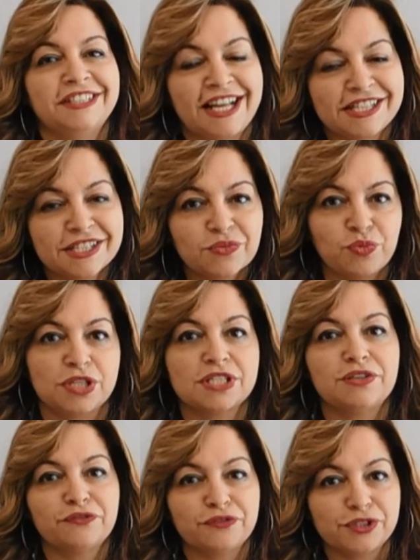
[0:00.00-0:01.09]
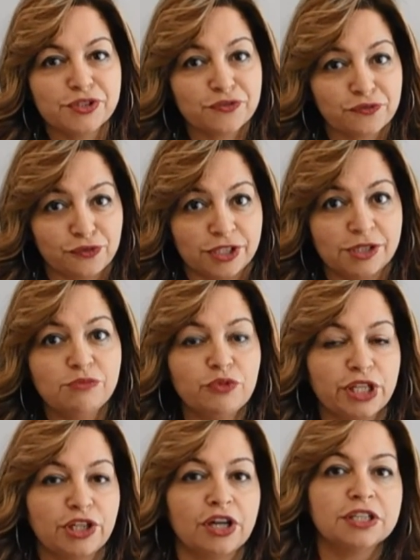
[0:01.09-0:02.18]
That was the first form
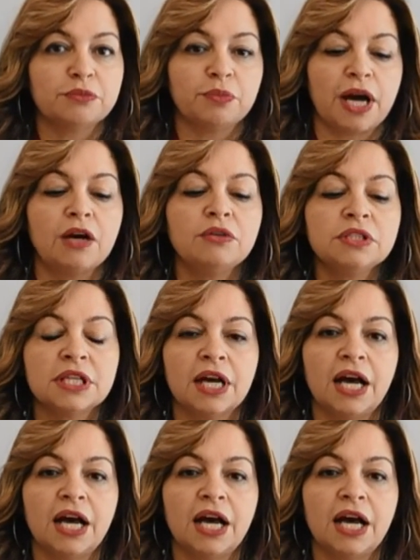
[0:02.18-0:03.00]
we talked about.